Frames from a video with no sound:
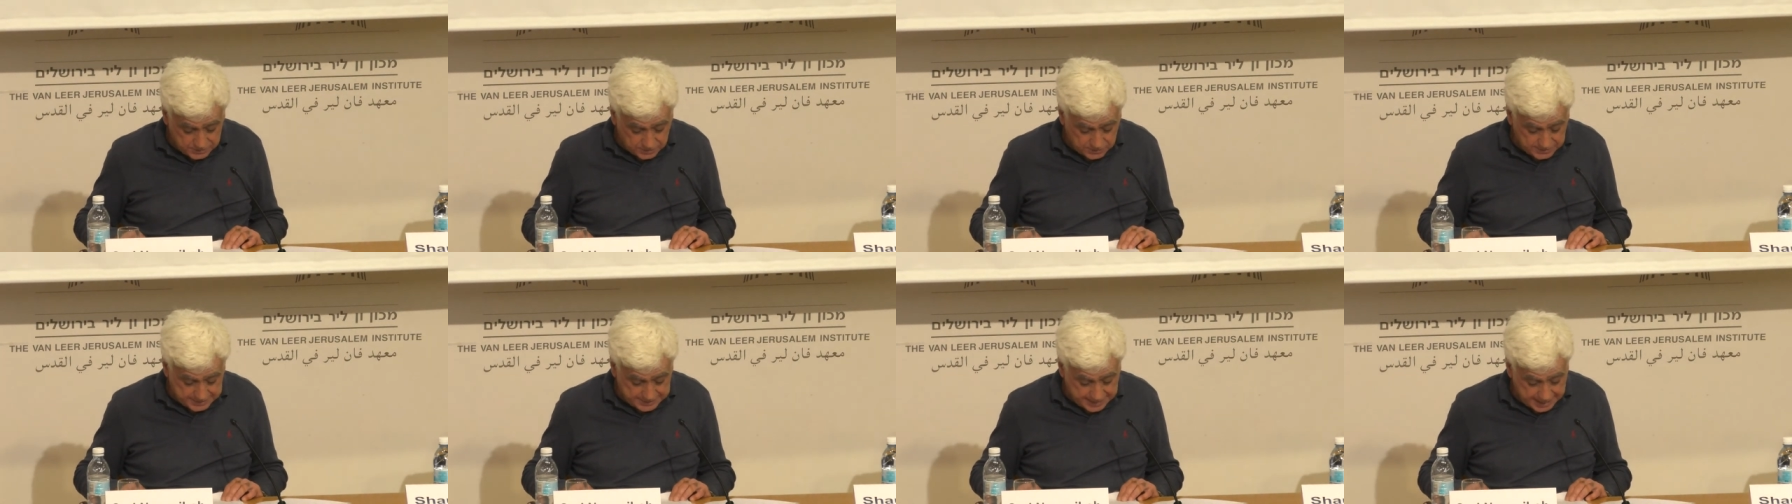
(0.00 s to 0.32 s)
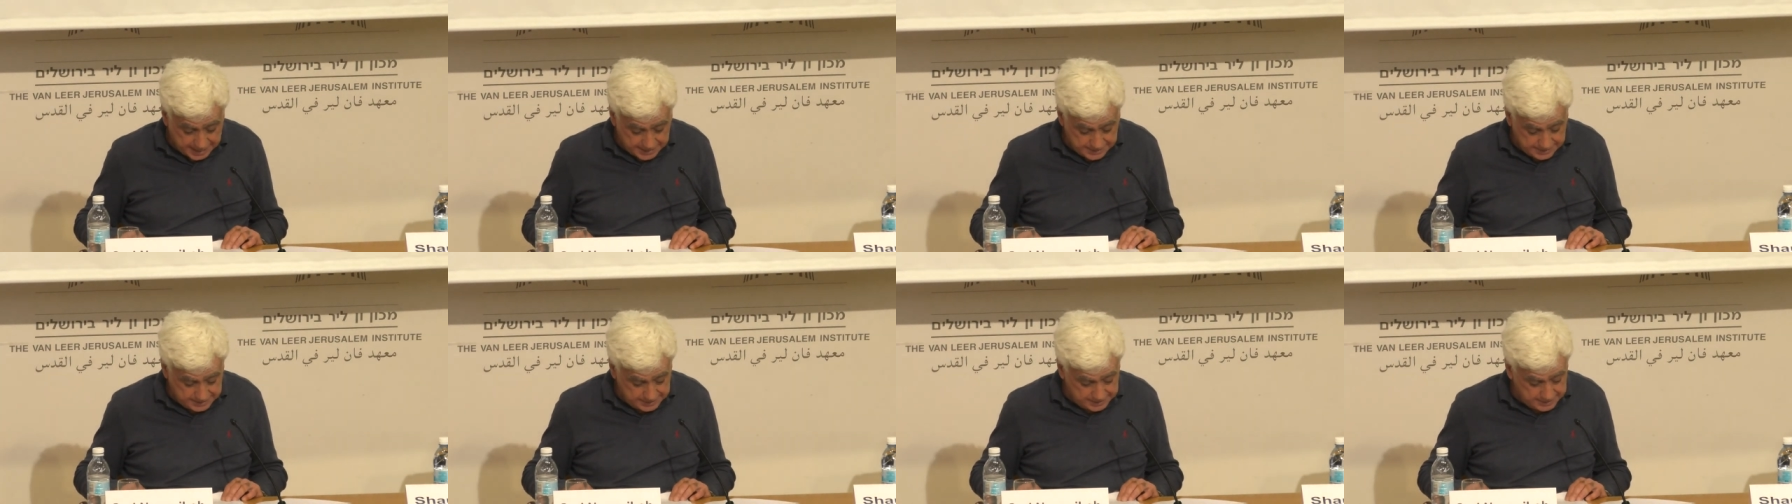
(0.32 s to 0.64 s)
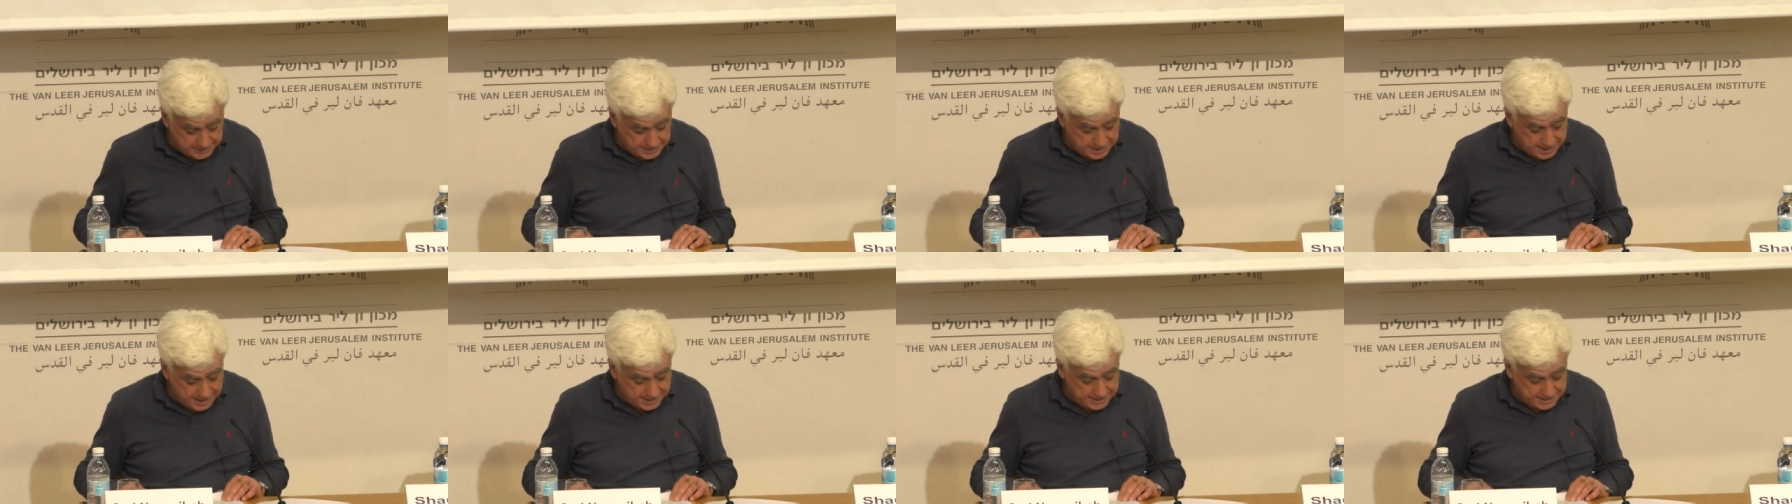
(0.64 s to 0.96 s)
or standing
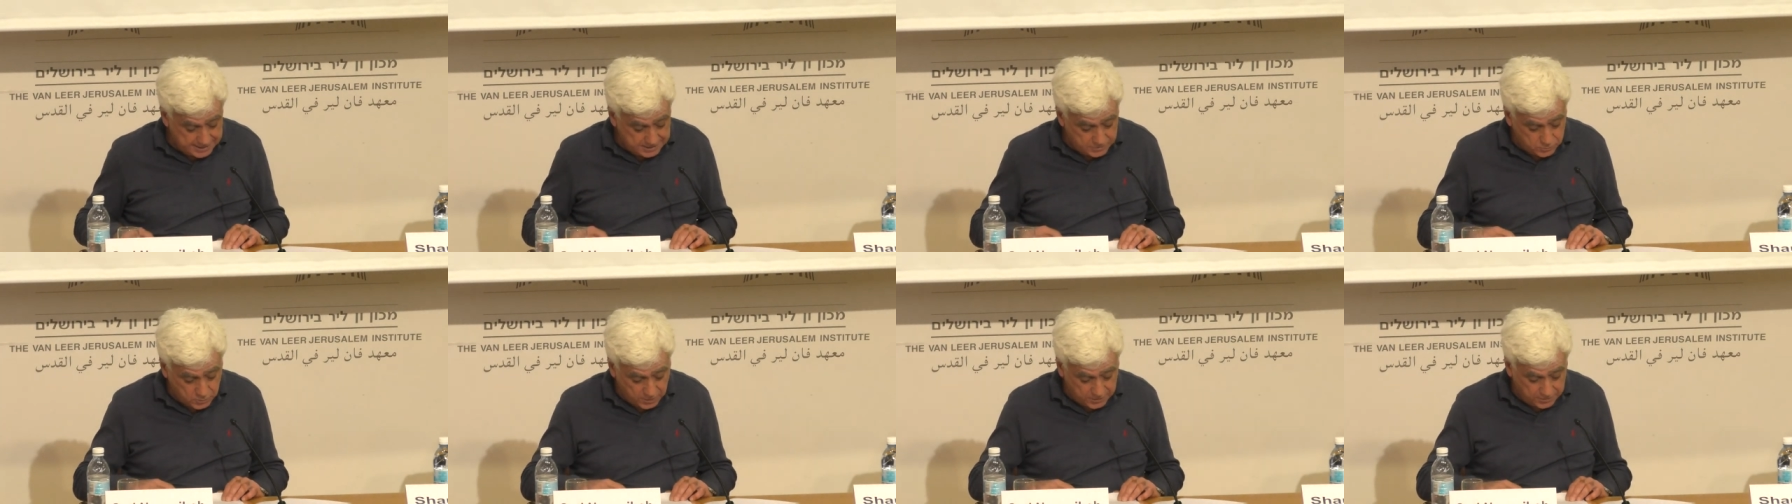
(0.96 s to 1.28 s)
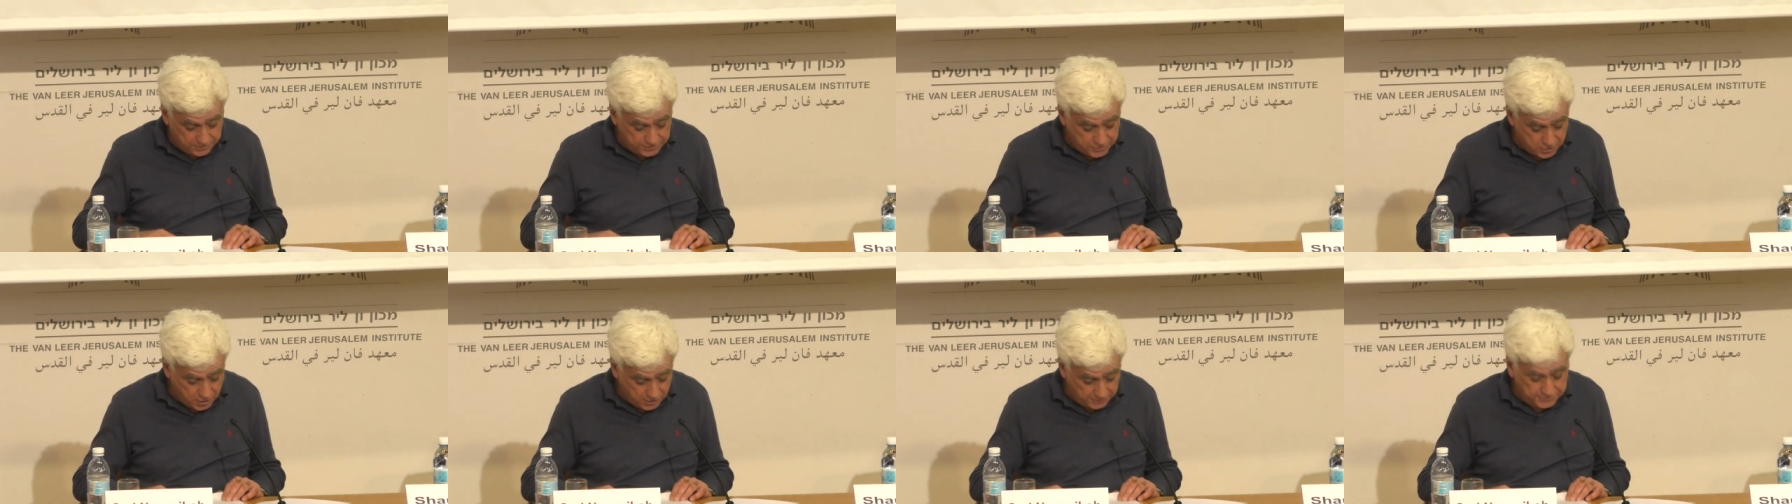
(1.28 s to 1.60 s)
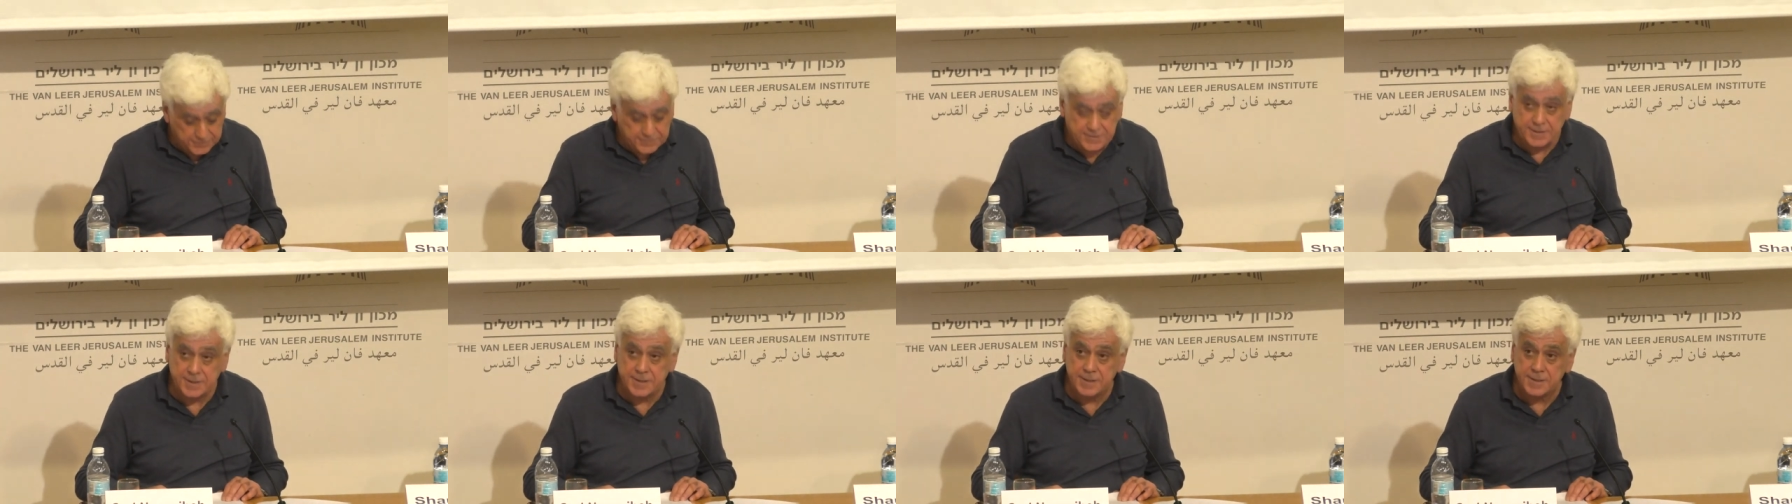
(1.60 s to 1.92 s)
in line at one of the
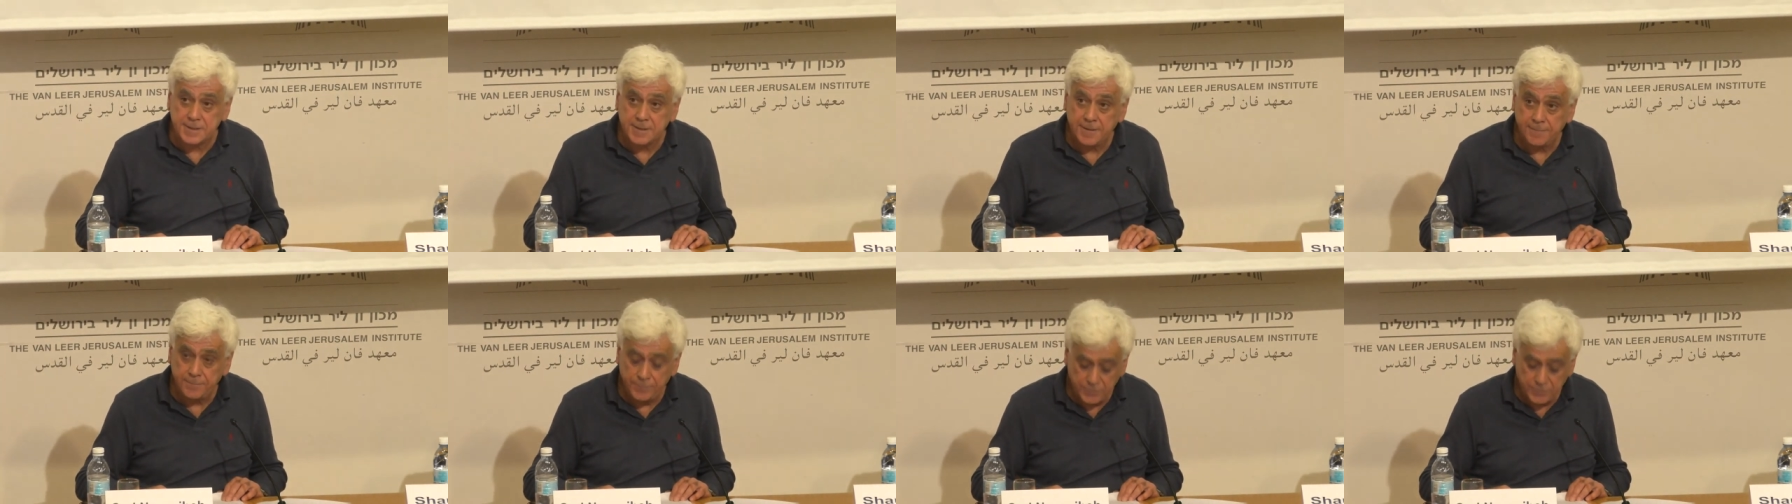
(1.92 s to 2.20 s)
offices